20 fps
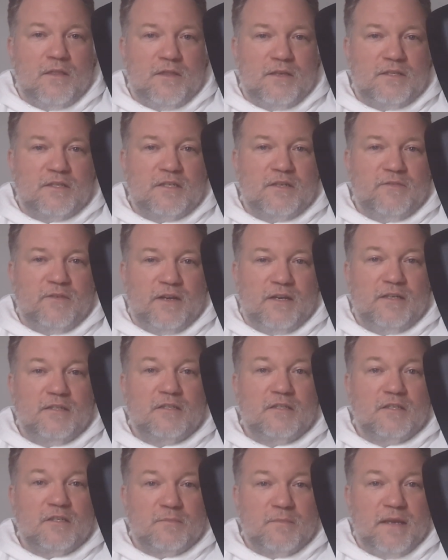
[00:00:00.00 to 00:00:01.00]
This
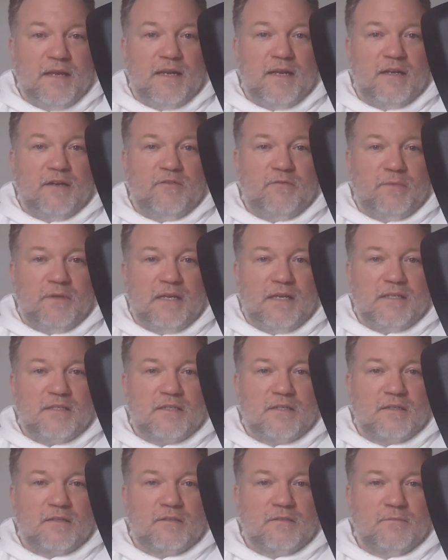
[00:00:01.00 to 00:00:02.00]
device is made out of
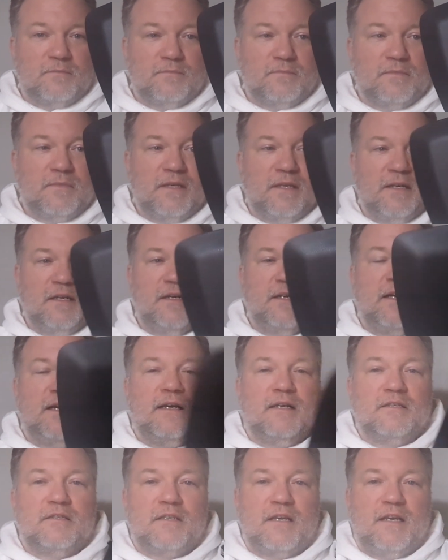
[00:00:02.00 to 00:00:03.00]
plastic, and it
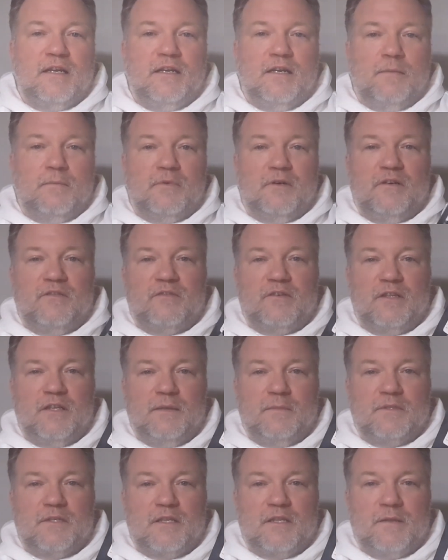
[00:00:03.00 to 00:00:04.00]
has a number of
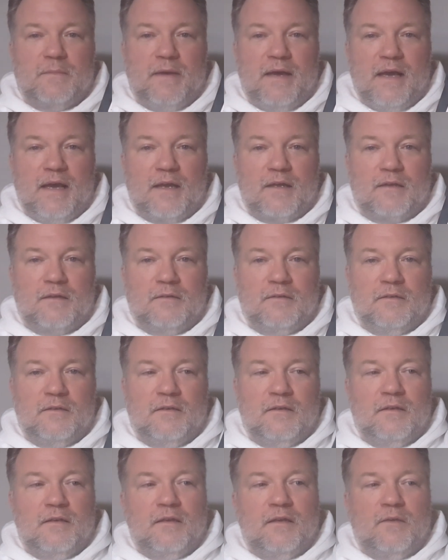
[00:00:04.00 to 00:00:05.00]
clips on the back.
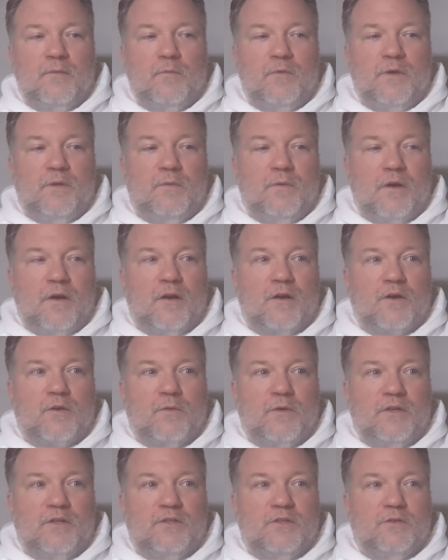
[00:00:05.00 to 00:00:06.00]
We
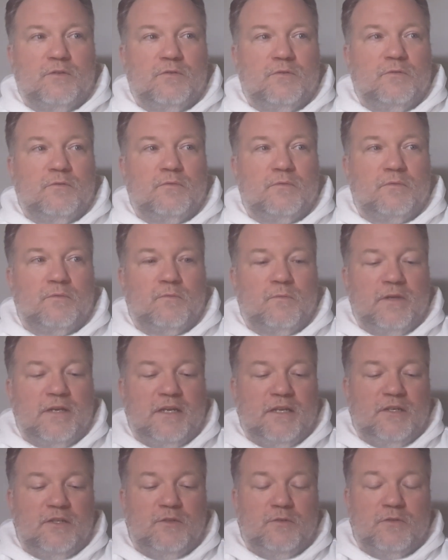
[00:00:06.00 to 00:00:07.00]

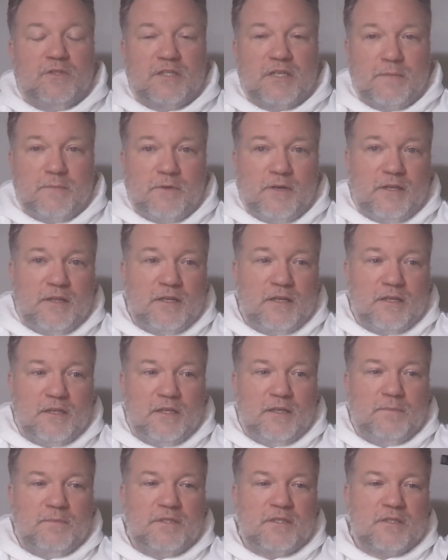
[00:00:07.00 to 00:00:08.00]
need to separate the
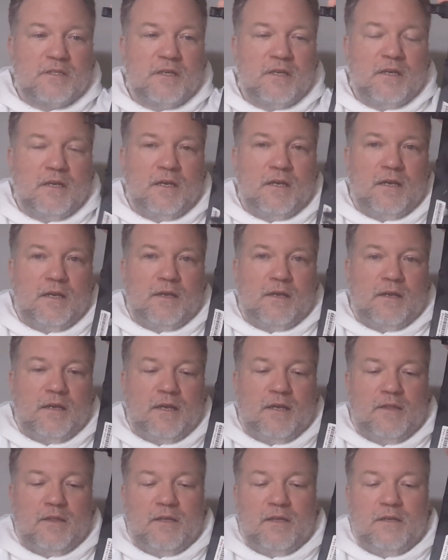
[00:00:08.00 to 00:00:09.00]
clips
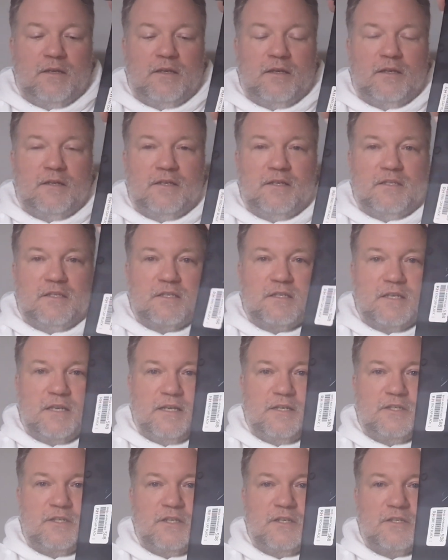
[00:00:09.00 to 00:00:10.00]
and then
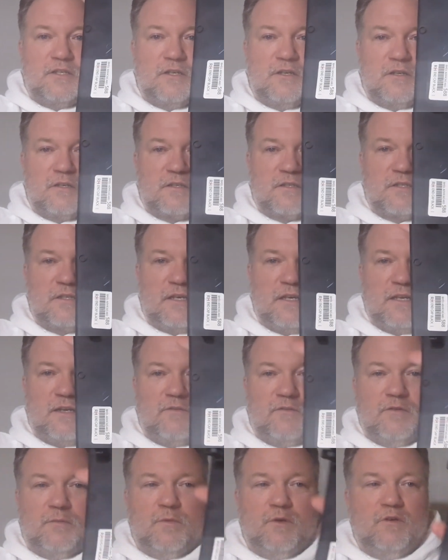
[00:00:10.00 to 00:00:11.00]
disengage these hooks to get it
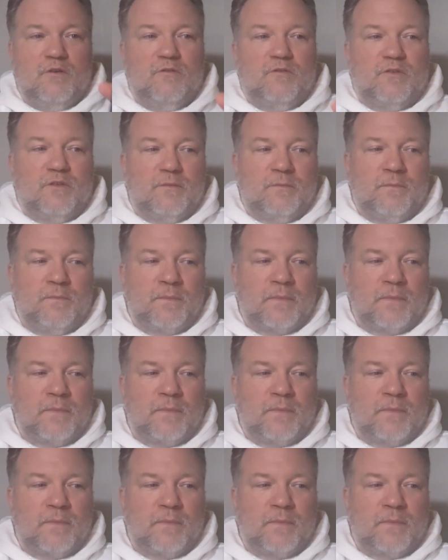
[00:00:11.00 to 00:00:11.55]
removed.